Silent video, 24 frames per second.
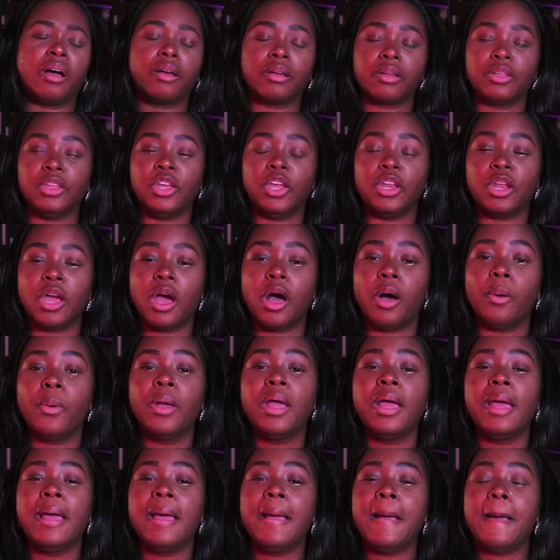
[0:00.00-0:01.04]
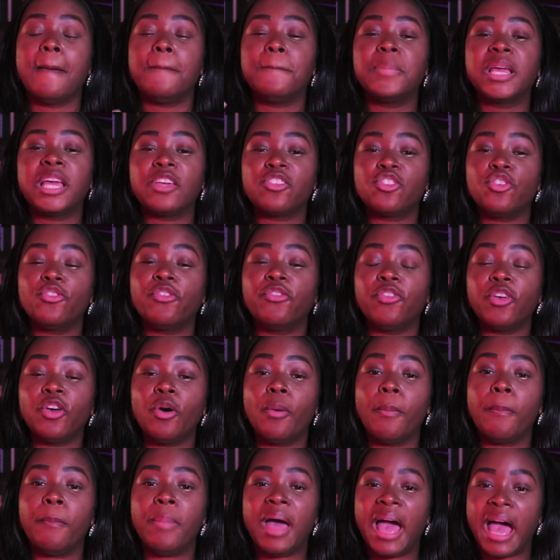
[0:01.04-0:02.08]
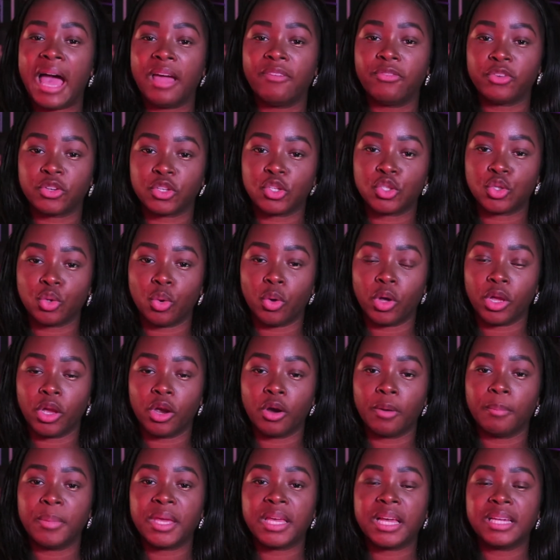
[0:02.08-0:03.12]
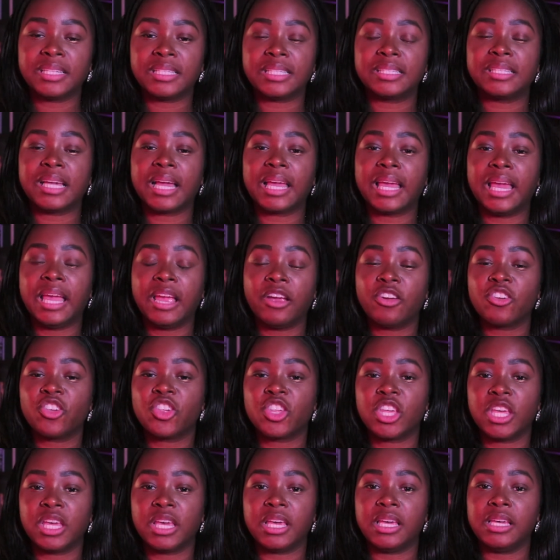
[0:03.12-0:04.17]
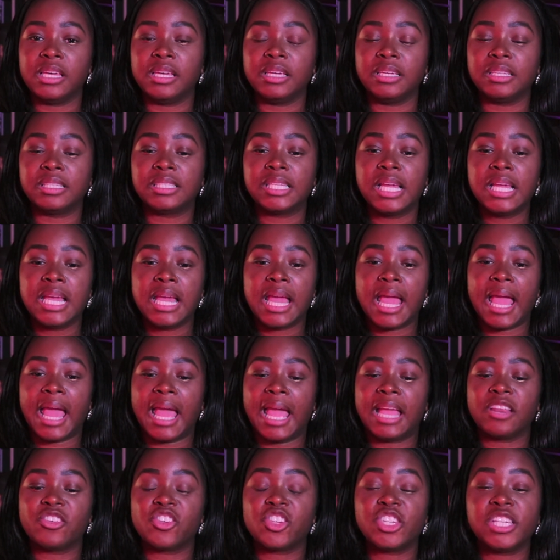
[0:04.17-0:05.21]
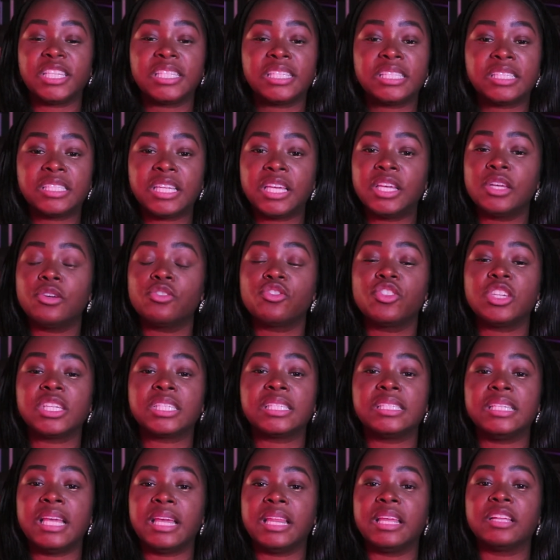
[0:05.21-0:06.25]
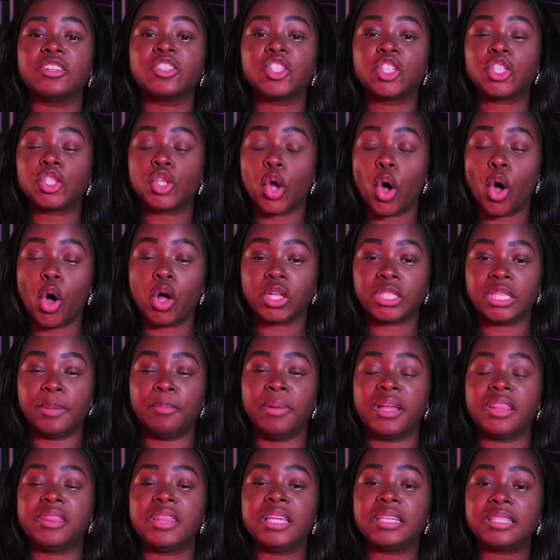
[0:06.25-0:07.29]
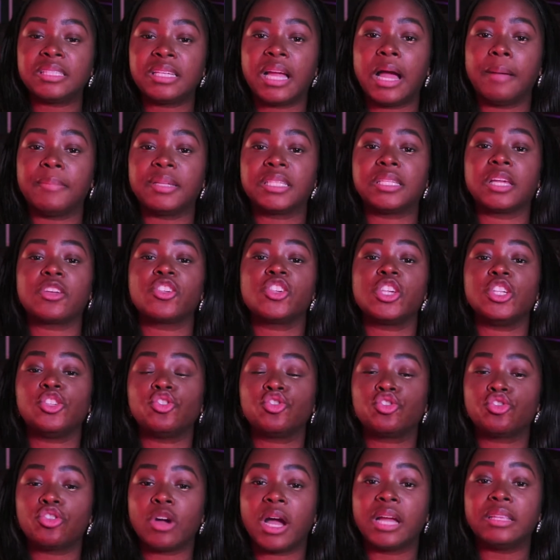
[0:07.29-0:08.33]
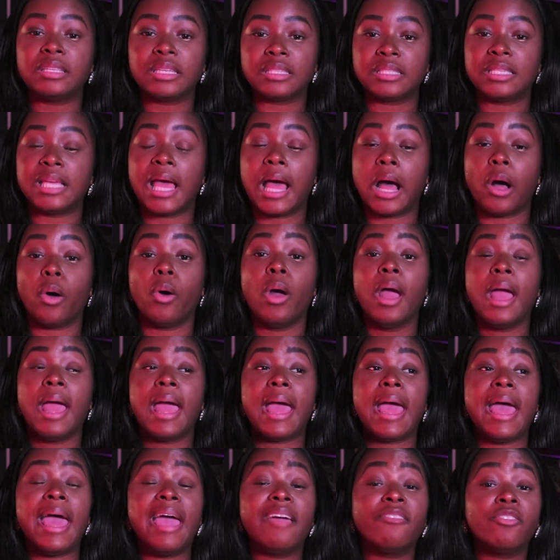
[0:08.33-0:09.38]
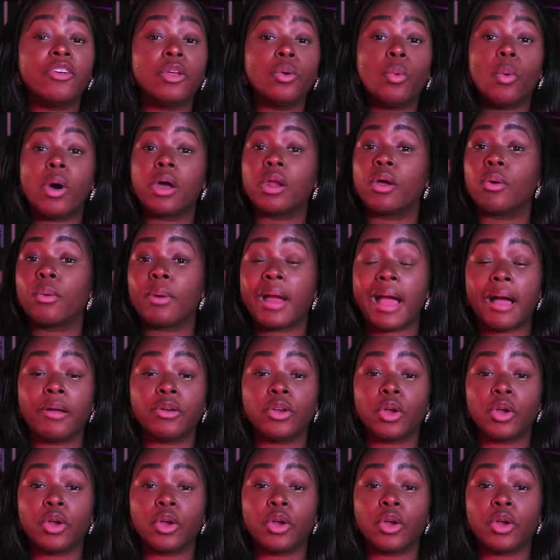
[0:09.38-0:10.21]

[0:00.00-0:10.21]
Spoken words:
you know, because you feel bad for Sawyer because it's like, here she is and she's still just getting stalked, but this time it's like she's trying to tell everyone around